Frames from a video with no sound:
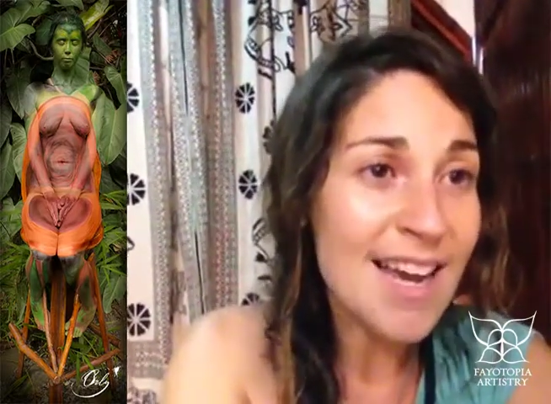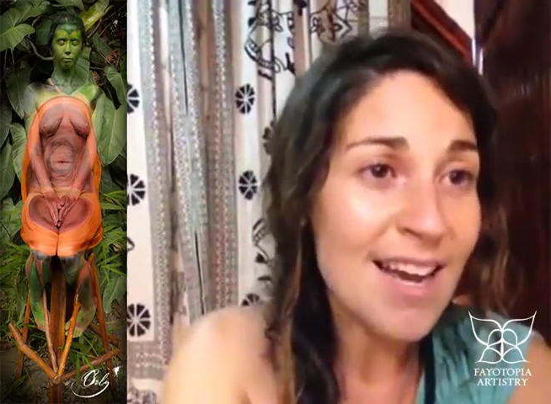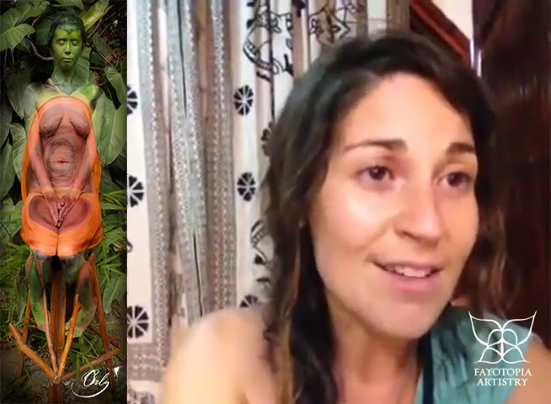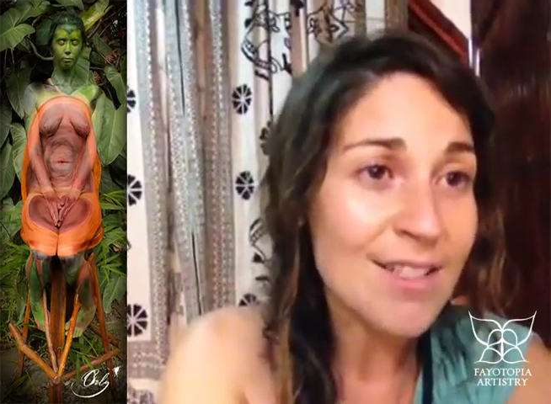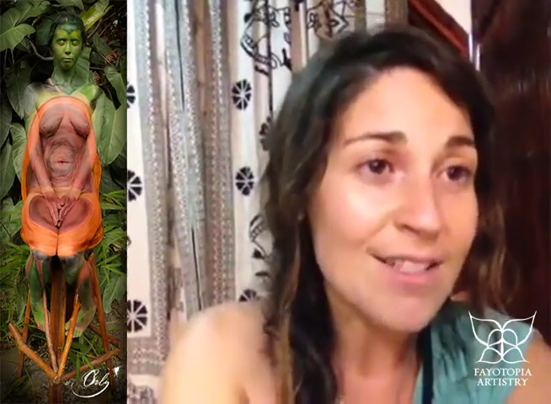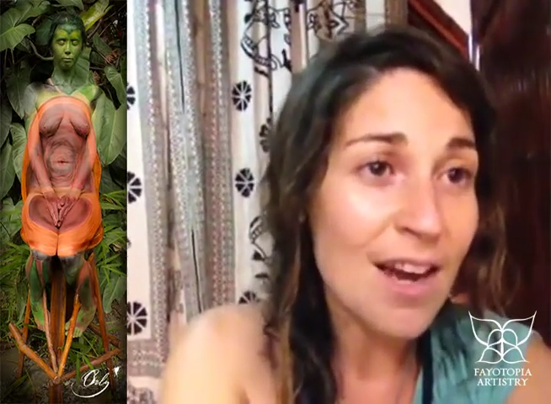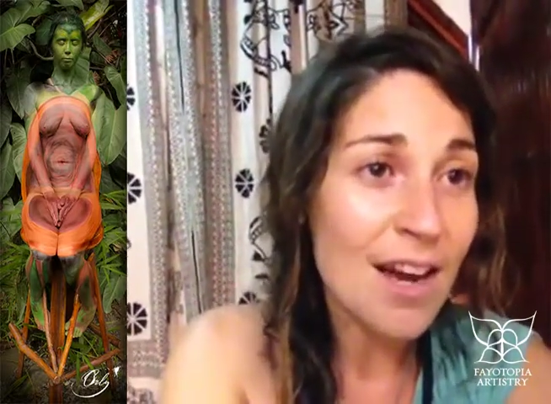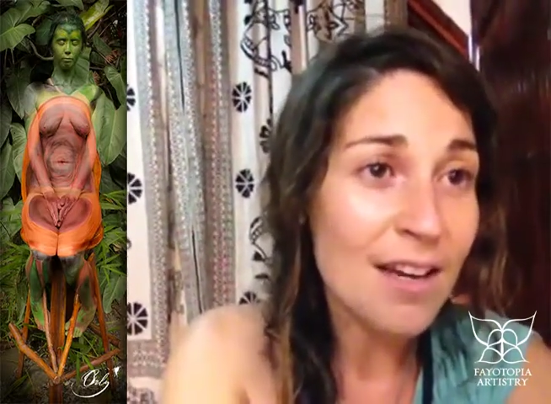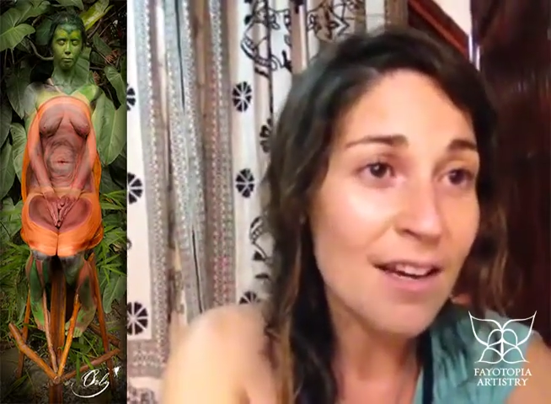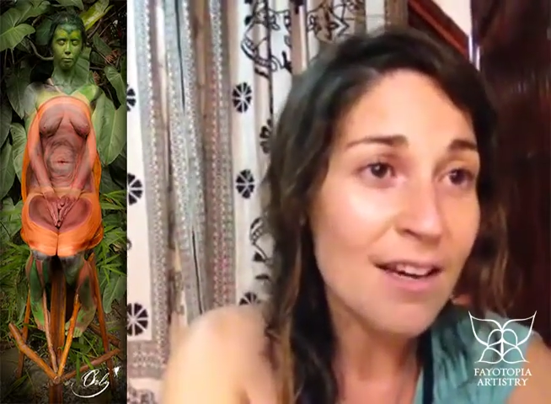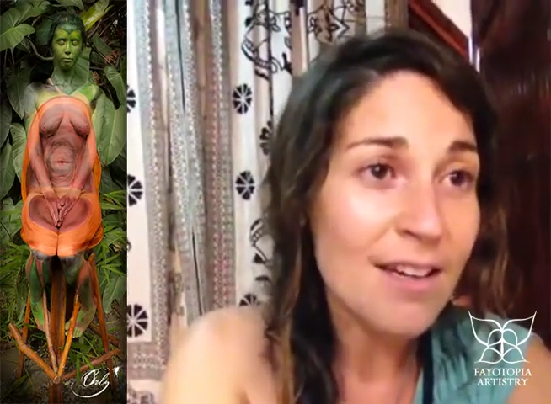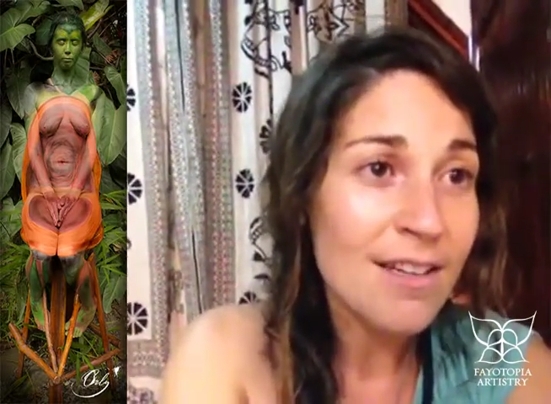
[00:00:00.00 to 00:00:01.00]

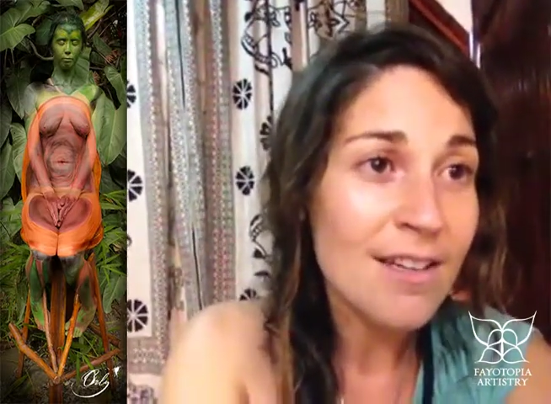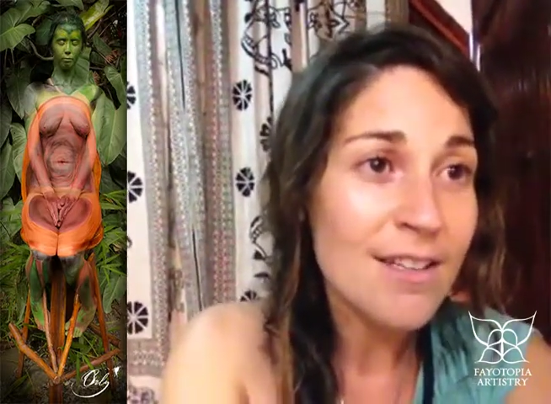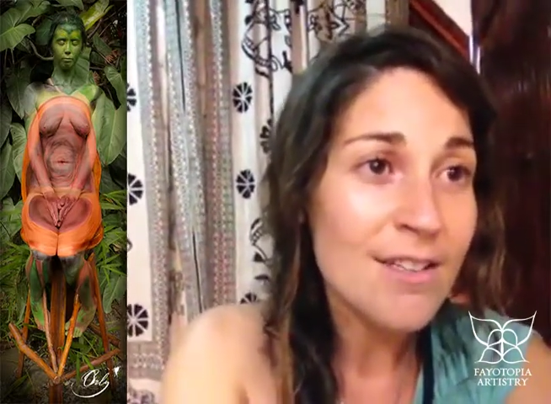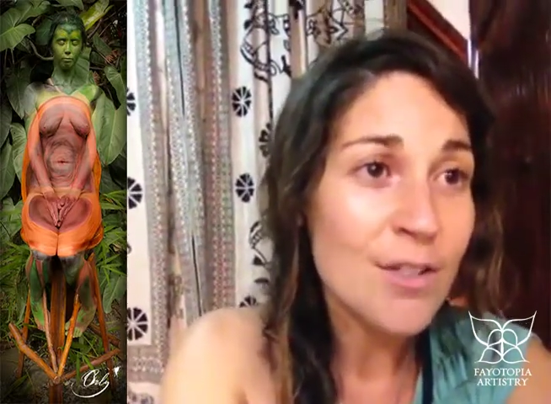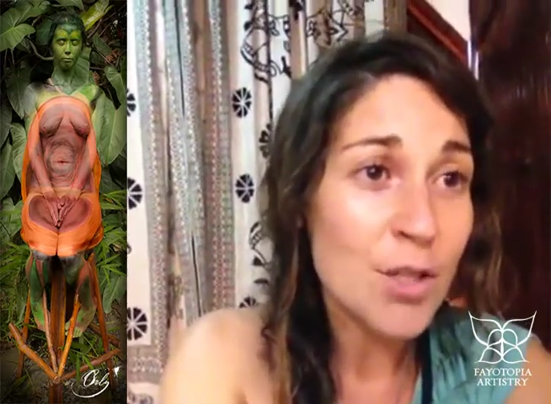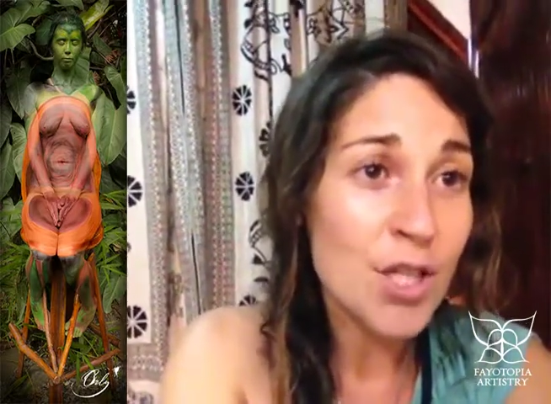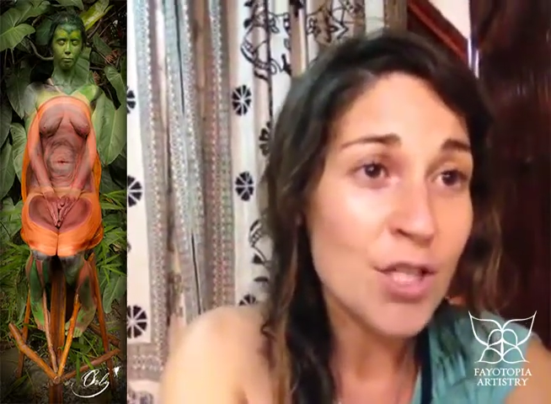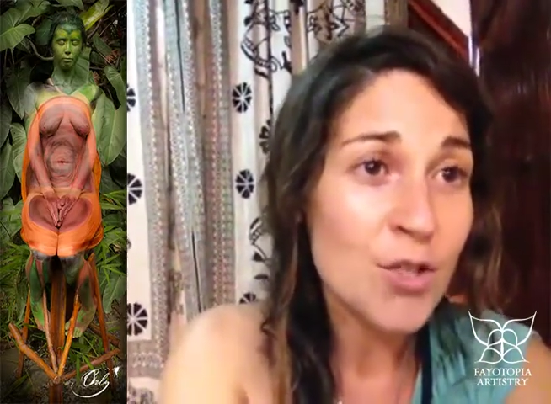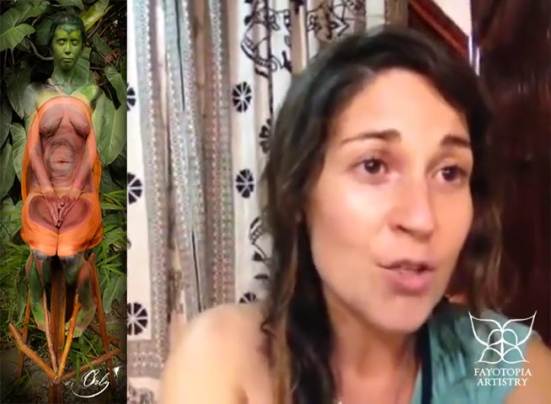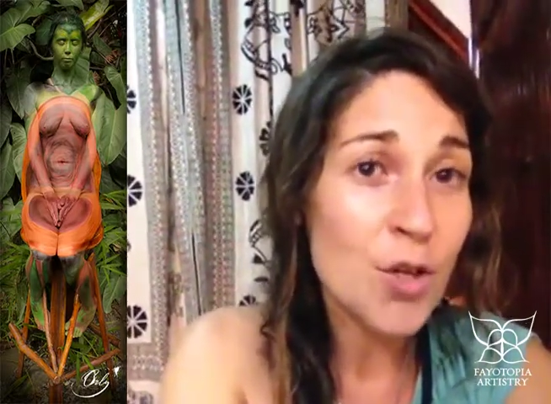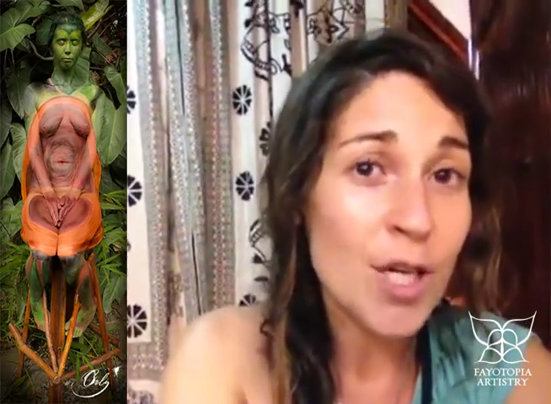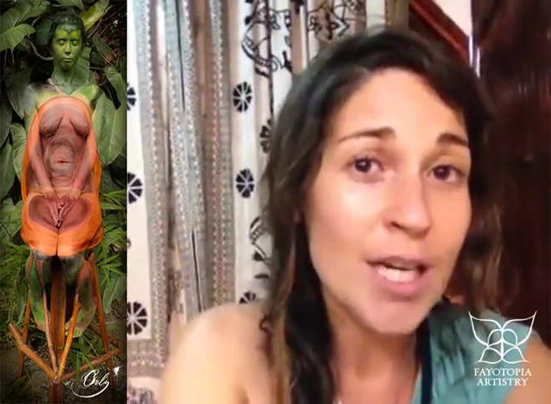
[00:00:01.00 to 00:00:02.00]
outsider to their
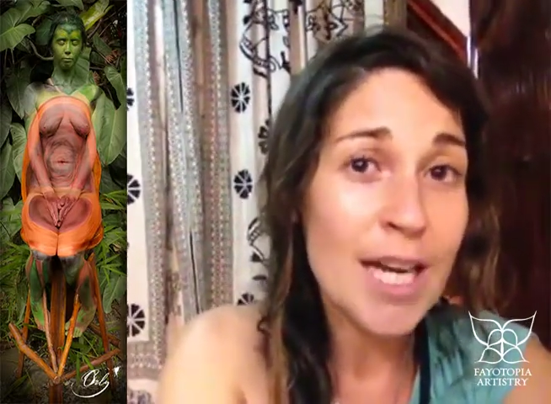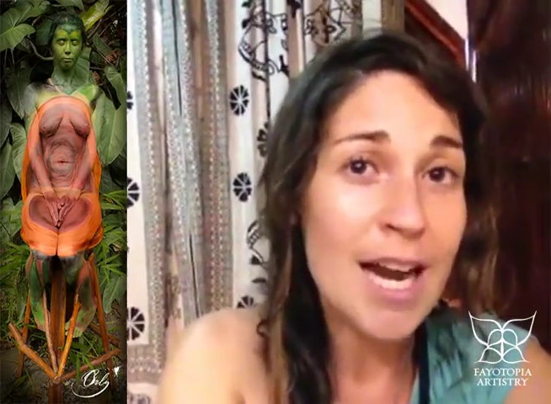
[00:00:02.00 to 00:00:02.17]
story.